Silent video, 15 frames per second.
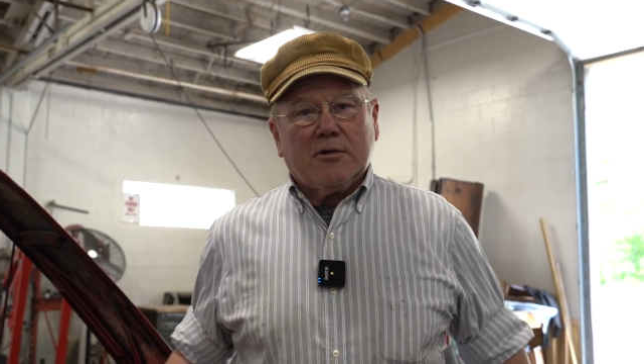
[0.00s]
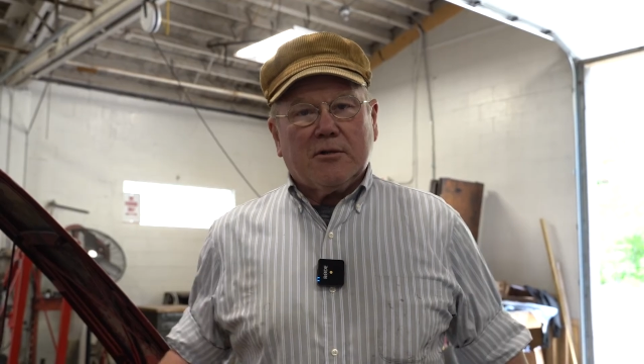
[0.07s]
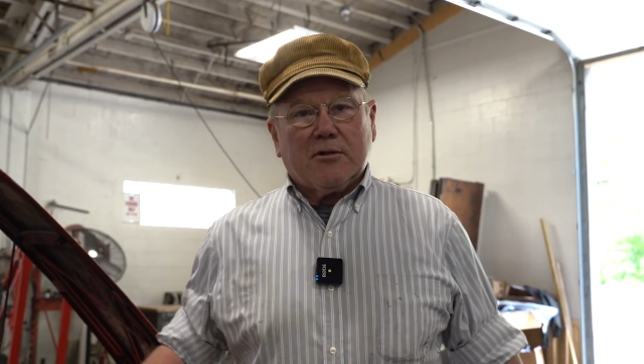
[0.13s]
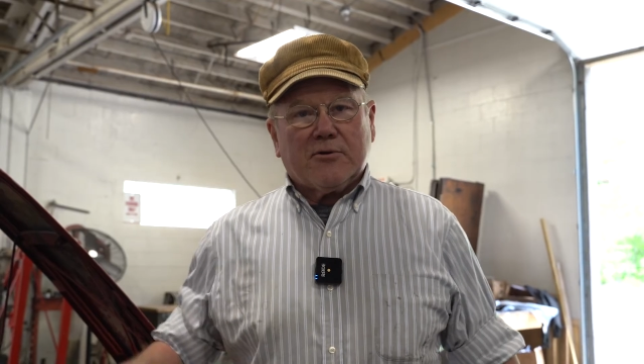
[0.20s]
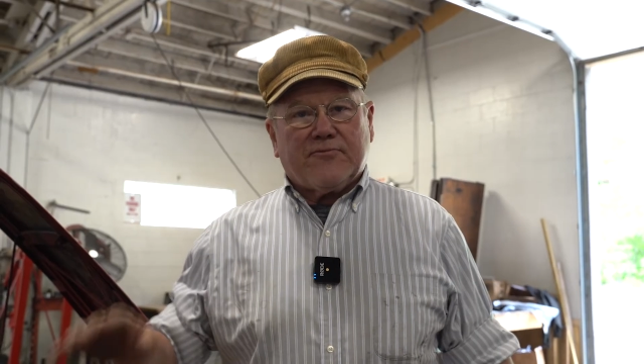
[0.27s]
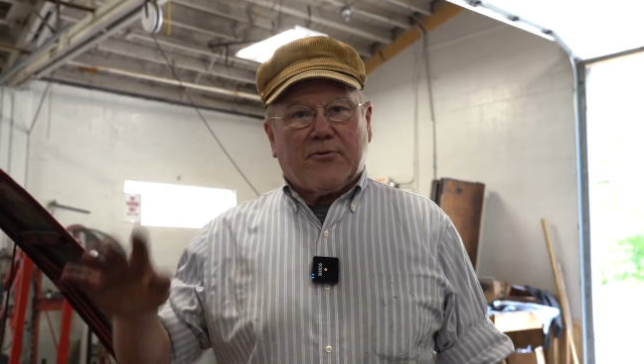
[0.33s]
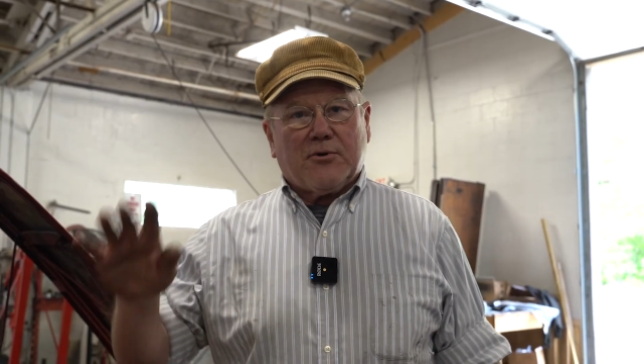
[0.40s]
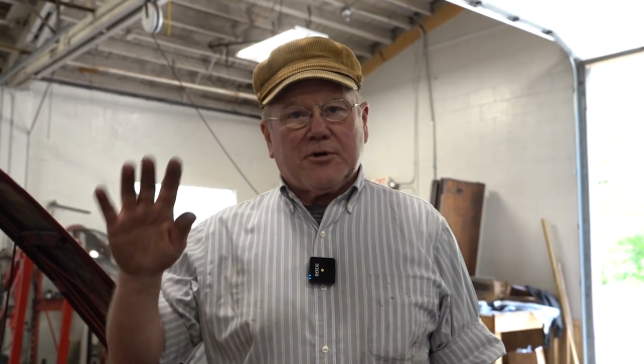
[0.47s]

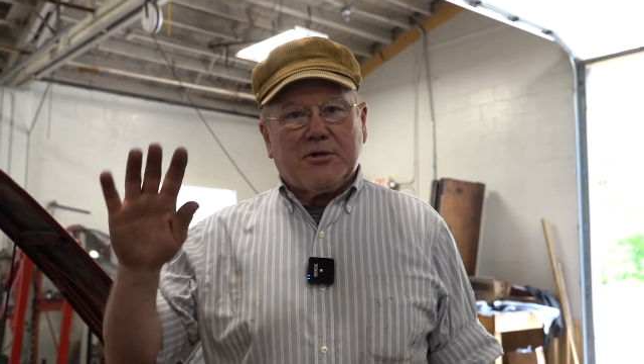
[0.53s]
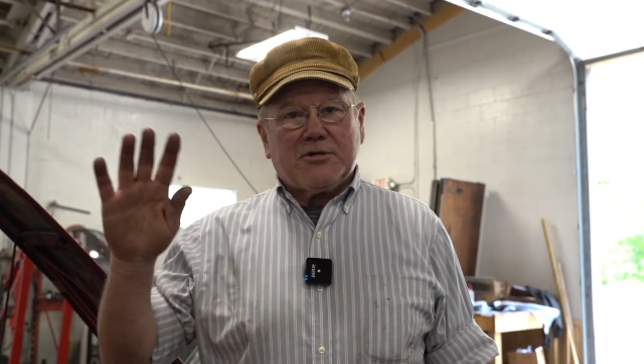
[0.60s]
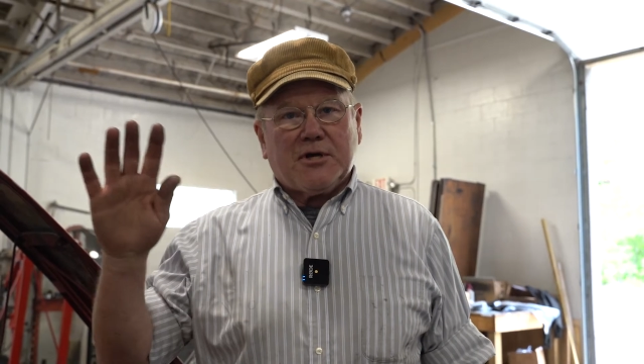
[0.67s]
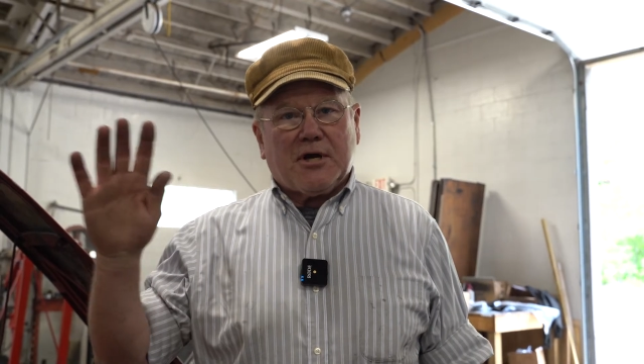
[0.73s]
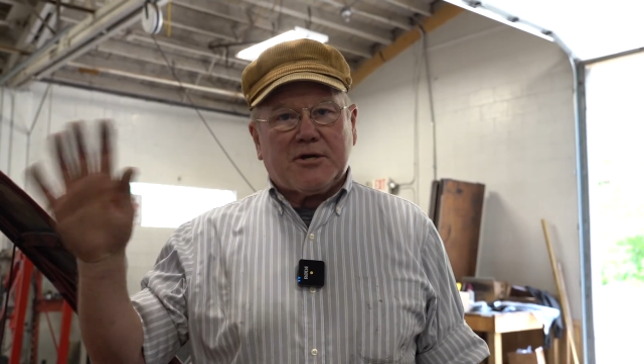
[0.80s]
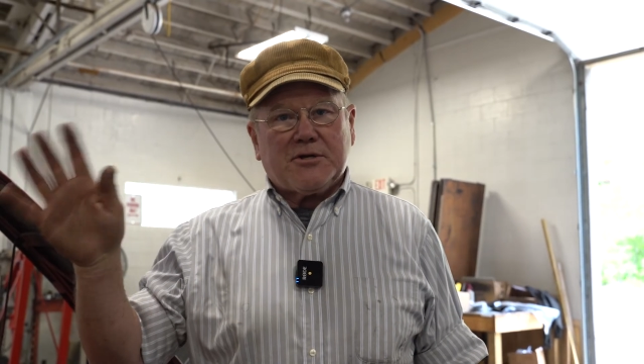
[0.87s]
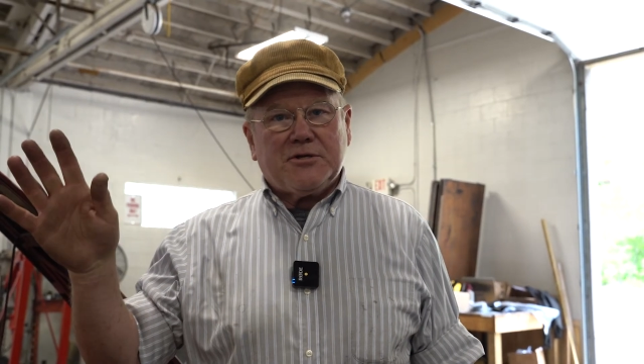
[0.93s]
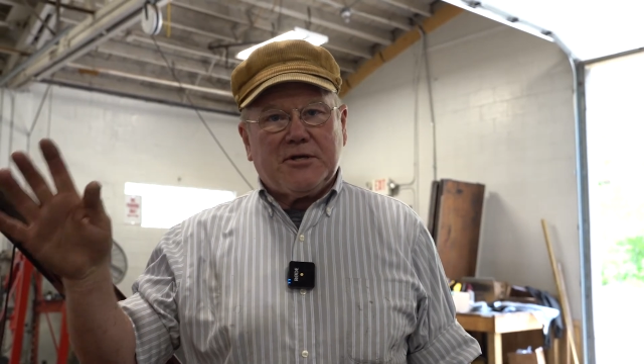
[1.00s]
Look forward to
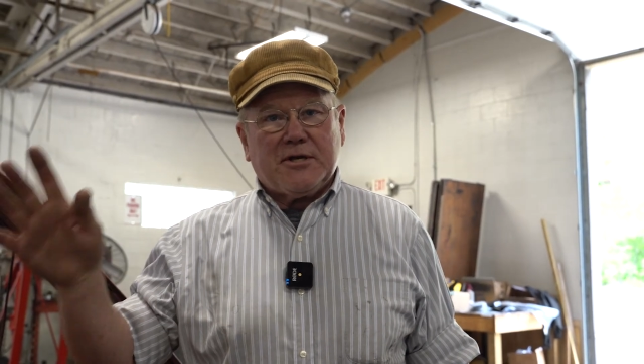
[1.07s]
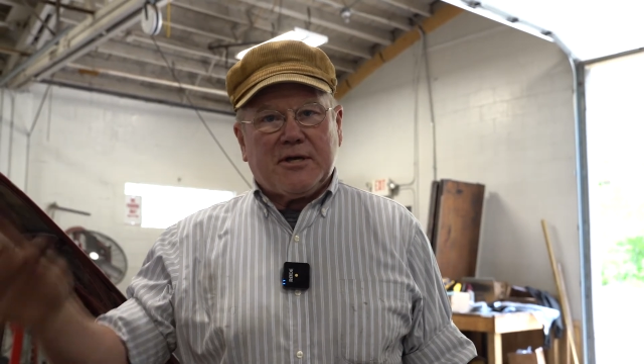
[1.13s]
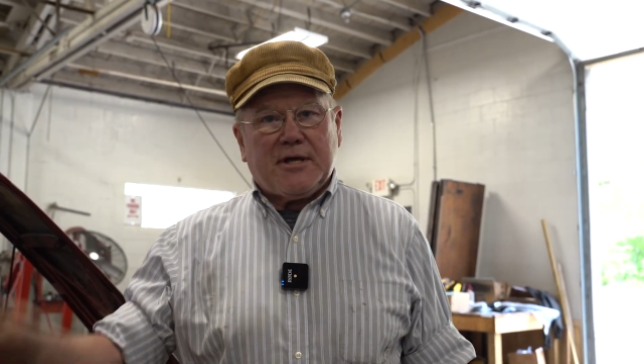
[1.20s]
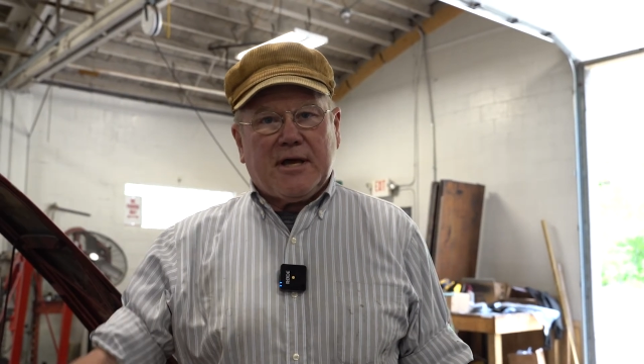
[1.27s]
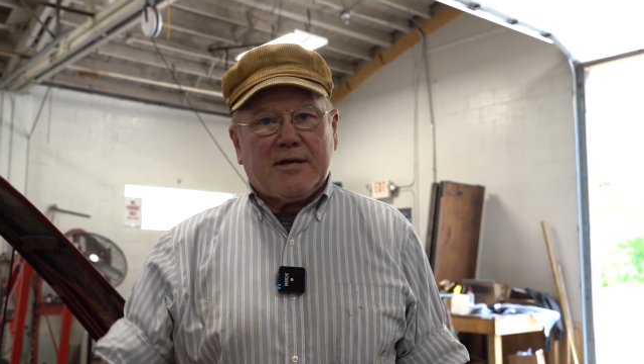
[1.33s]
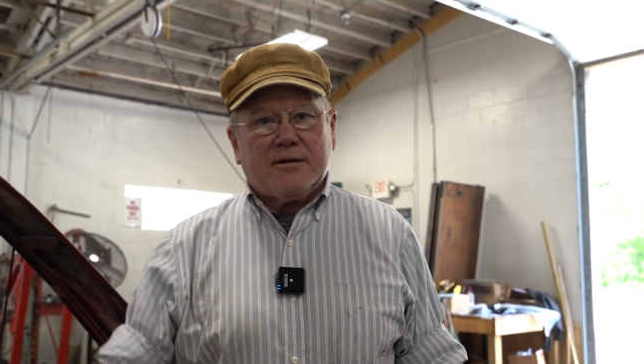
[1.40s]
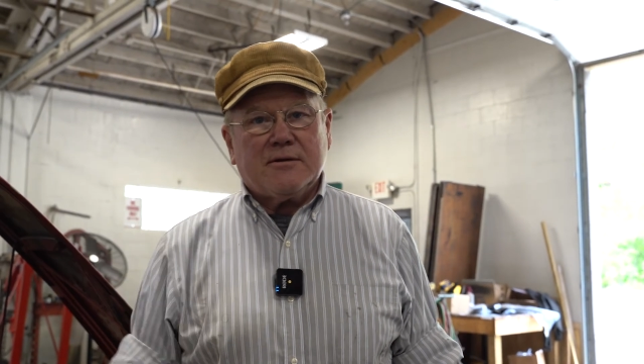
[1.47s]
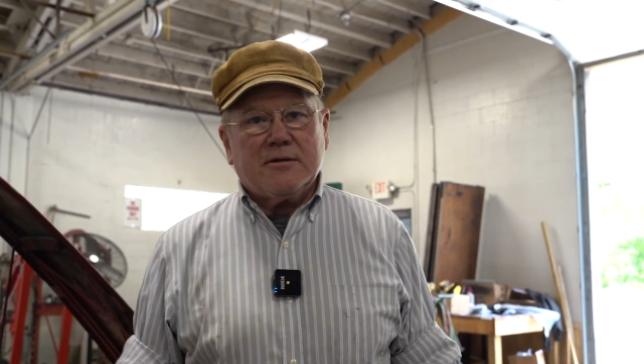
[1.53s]
talking to you
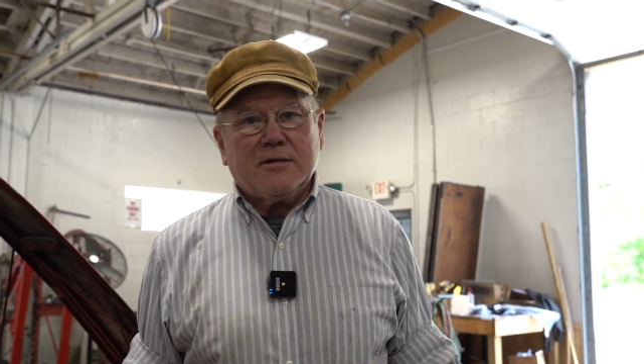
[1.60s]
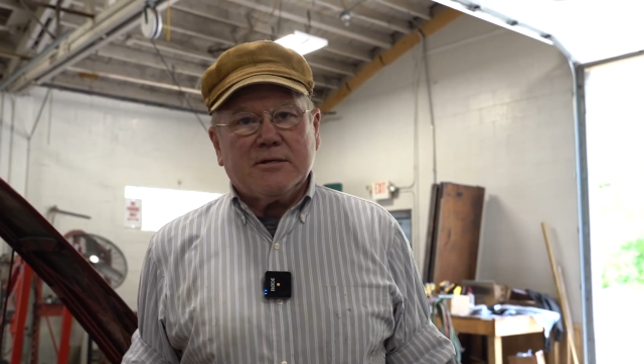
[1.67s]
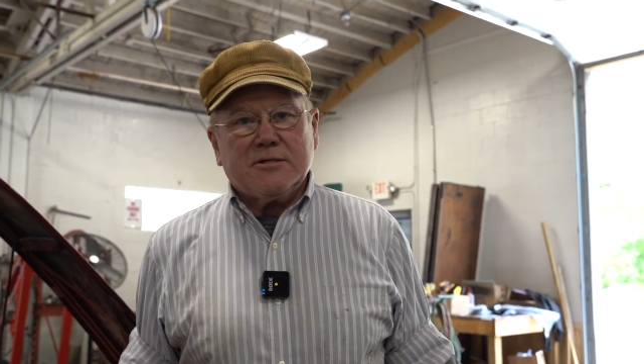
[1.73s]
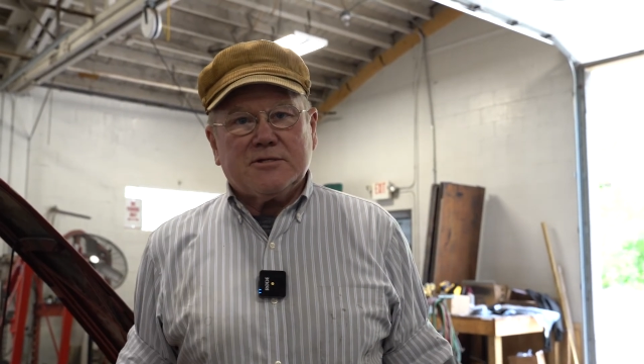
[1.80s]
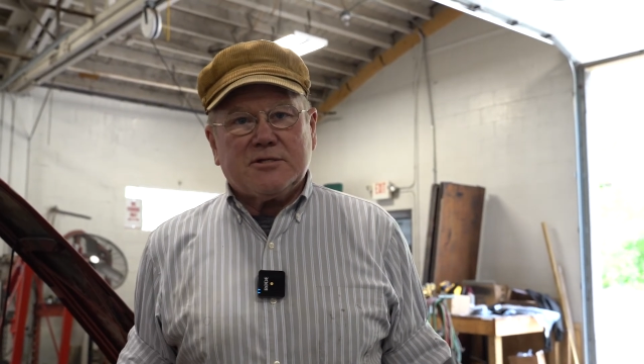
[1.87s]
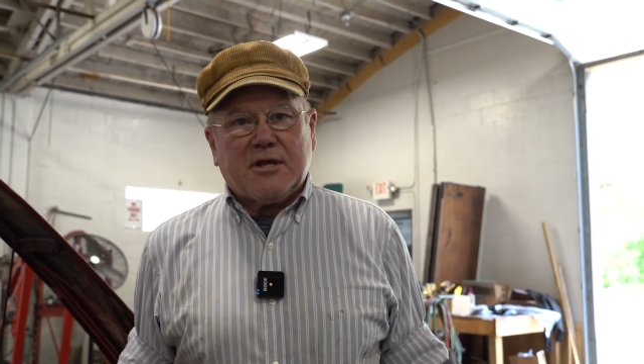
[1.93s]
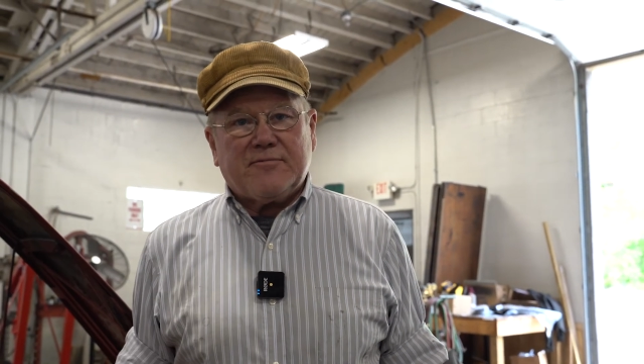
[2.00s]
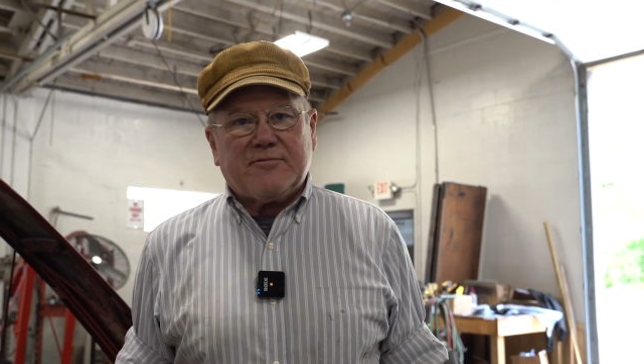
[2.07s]
again.
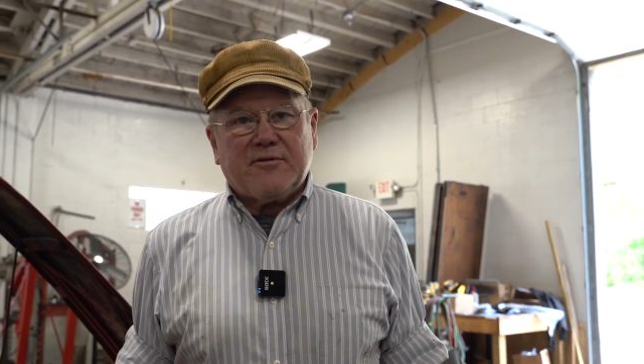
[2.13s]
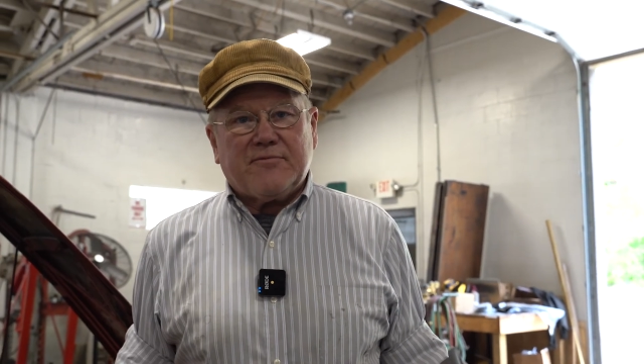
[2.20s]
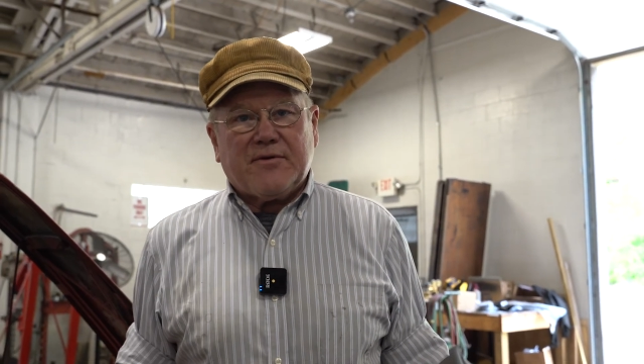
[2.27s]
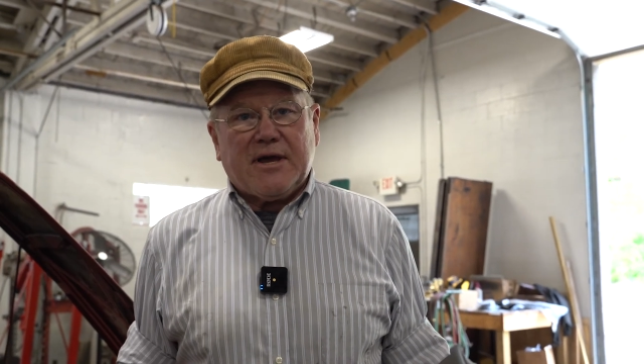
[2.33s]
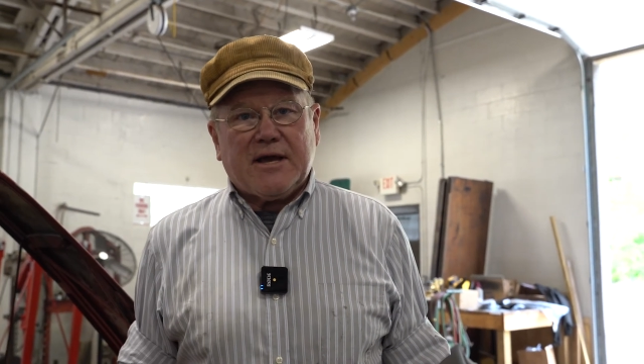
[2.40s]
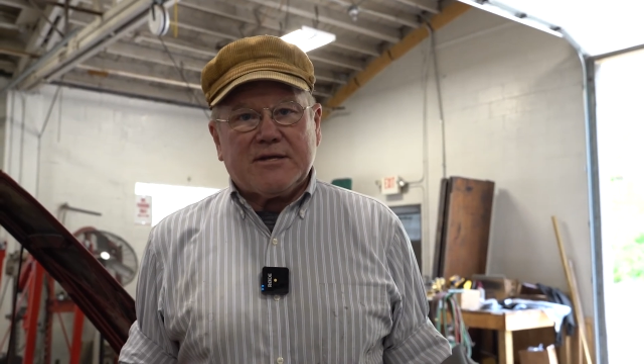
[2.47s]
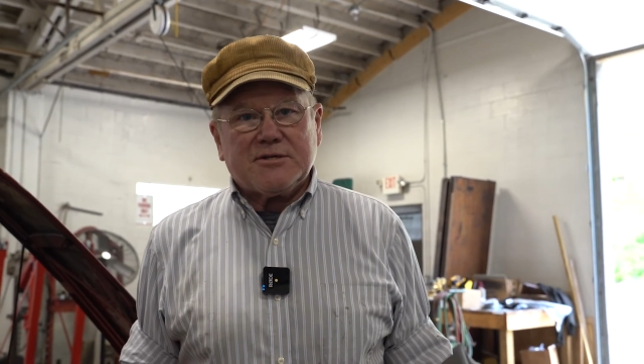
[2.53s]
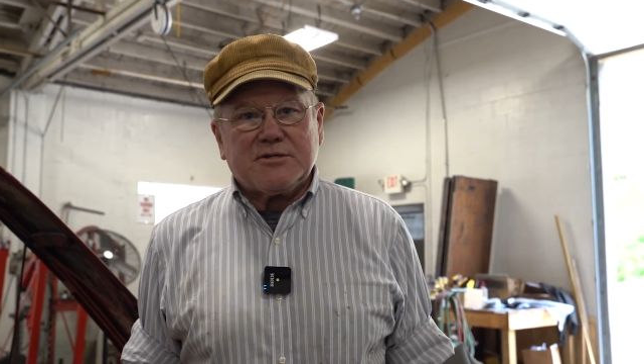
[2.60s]
Safety
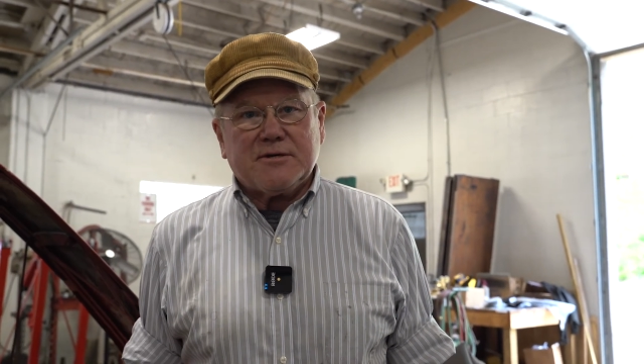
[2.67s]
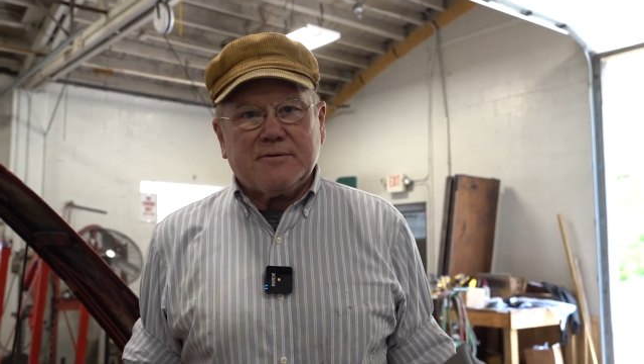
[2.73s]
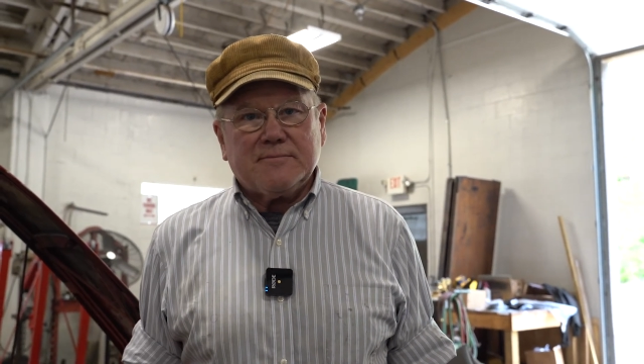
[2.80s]
fast.